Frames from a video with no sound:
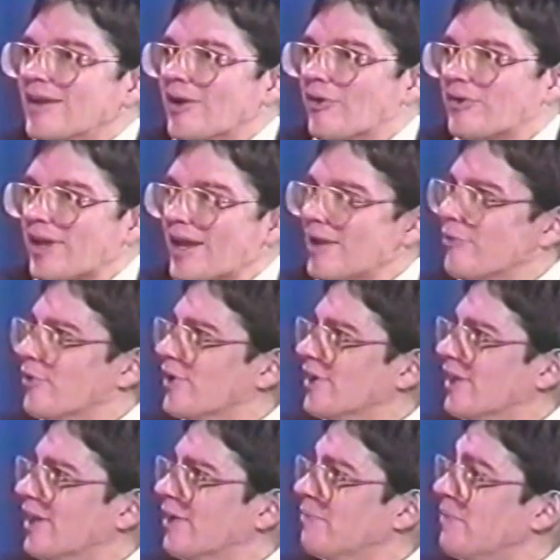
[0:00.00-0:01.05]
Okay,
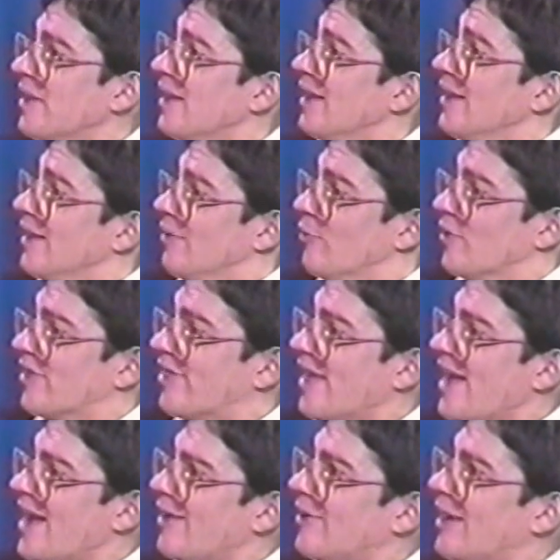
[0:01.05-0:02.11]
well, with
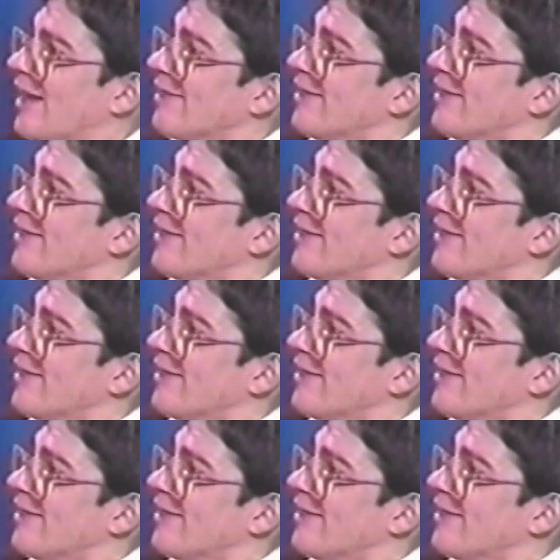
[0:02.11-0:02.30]
that, I